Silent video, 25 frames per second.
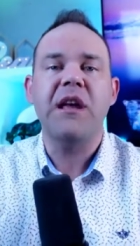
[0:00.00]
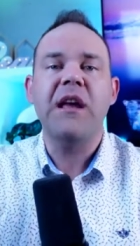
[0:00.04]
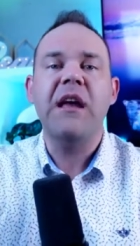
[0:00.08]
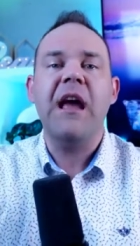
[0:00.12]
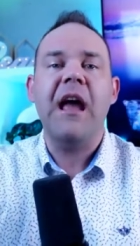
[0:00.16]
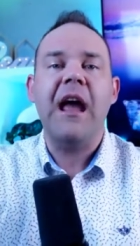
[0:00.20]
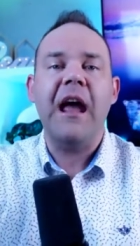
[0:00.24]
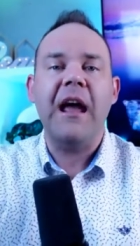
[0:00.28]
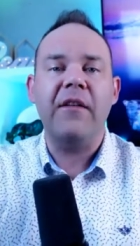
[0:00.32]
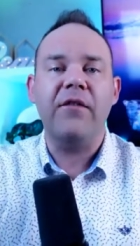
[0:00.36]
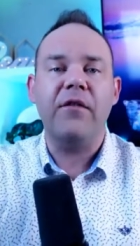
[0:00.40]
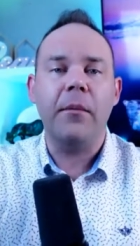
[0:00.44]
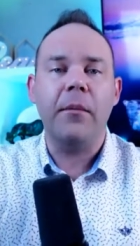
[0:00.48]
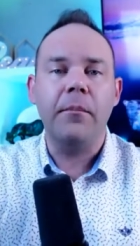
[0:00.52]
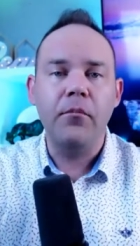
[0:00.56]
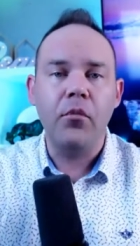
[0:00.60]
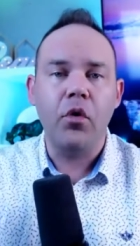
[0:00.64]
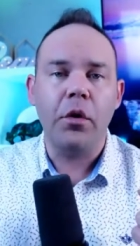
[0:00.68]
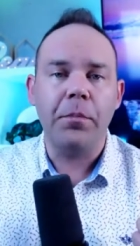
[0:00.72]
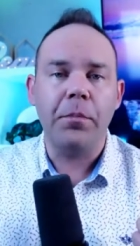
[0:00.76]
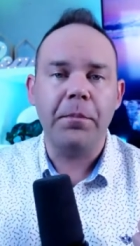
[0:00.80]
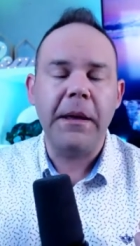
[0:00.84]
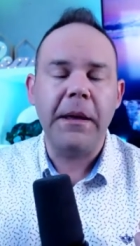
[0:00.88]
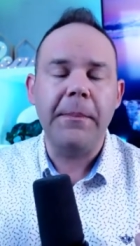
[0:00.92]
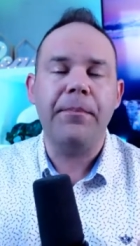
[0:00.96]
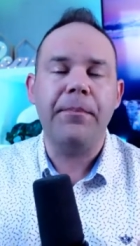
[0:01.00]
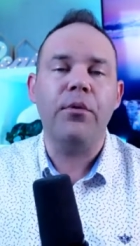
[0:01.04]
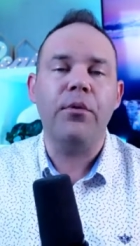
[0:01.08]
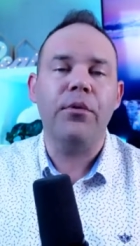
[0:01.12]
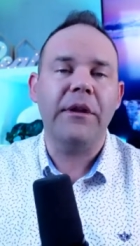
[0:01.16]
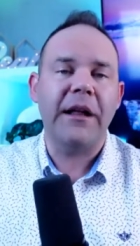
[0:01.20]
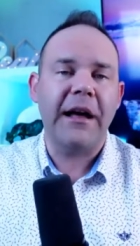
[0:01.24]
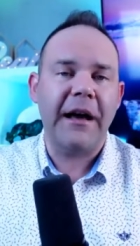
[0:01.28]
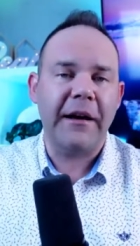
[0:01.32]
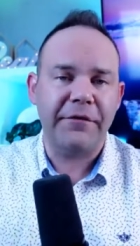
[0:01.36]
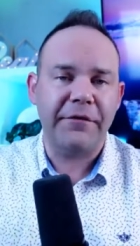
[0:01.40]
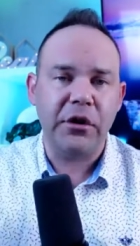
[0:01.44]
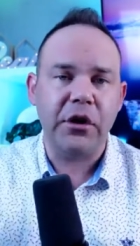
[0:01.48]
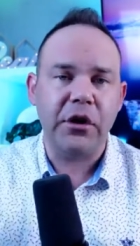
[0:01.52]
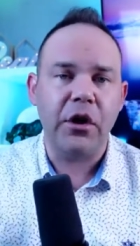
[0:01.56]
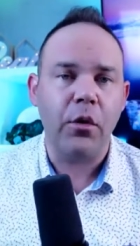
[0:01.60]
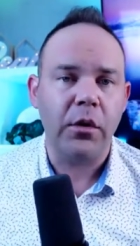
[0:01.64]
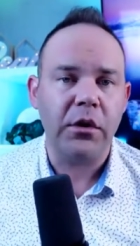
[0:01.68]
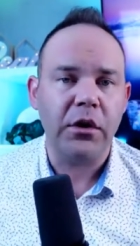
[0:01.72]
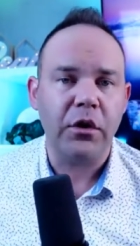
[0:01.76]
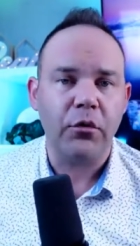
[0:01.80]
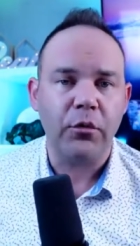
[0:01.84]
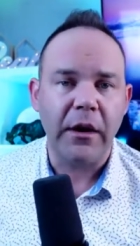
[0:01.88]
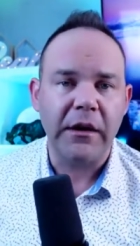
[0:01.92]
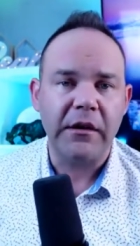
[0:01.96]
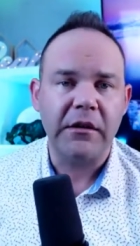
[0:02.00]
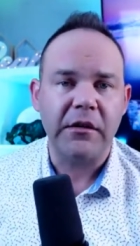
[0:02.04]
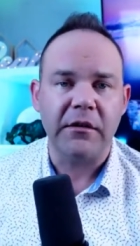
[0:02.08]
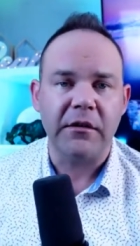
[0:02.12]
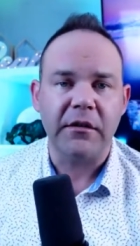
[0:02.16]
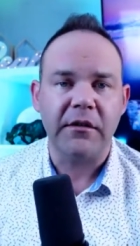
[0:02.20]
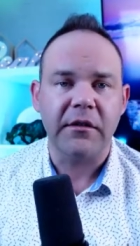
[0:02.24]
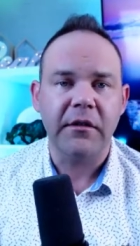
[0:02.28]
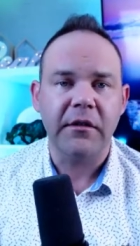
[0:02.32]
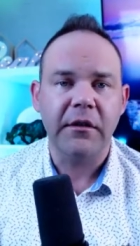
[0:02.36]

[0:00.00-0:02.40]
and the more people will have to go into rentals.